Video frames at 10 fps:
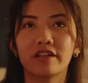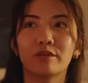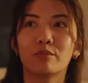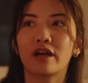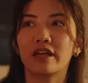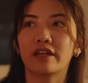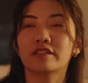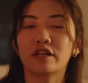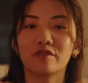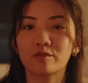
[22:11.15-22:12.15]
in my
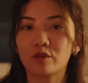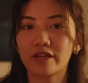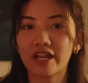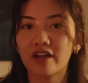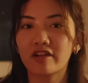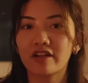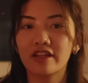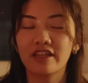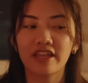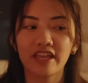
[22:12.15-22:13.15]
self-employed era